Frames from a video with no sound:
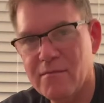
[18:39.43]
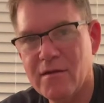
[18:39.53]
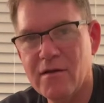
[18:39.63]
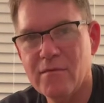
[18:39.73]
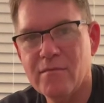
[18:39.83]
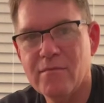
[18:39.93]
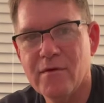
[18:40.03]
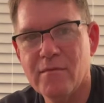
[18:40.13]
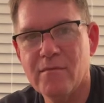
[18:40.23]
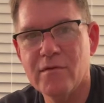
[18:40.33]
let me know.
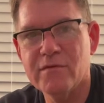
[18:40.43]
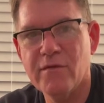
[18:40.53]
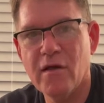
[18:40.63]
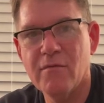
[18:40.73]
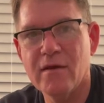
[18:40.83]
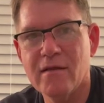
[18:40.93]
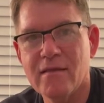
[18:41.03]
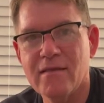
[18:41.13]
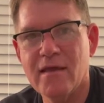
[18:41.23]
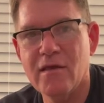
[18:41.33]
But most of all, I want to
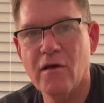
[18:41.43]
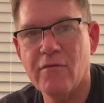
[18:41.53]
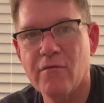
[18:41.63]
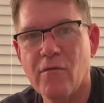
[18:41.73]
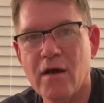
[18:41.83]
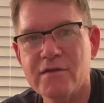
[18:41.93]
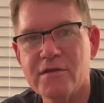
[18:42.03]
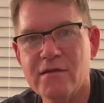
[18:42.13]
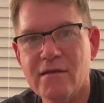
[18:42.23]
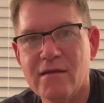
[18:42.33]
thank you all for
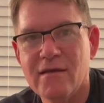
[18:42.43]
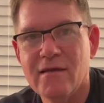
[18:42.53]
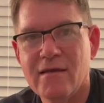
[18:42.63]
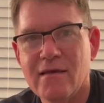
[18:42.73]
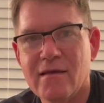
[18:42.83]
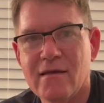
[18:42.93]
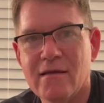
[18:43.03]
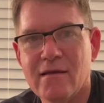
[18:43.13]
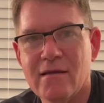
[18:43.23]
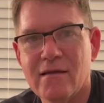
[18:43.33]
watching,
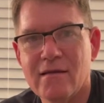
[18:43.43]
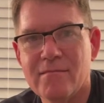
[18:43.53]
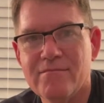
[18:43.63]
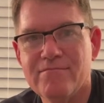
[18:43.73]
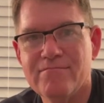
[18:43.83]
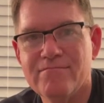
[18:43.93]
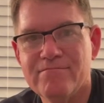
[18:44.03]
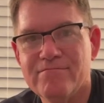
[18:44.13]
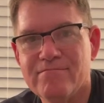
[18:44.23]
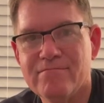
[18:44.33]
and
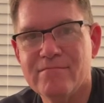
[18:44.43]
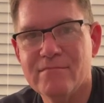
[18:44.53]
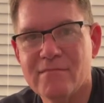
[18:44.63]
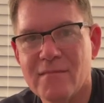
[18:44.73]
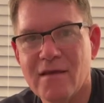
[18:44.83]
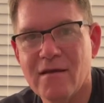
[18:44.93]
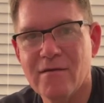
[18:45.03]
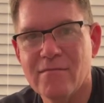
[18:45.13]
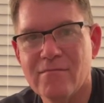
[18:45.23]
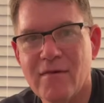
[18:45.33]
take
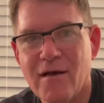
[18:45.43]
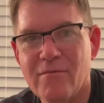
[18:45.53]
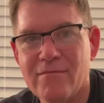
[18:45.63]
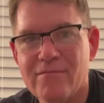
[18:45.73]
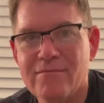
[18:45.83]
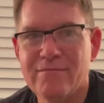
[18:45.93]
care. Out.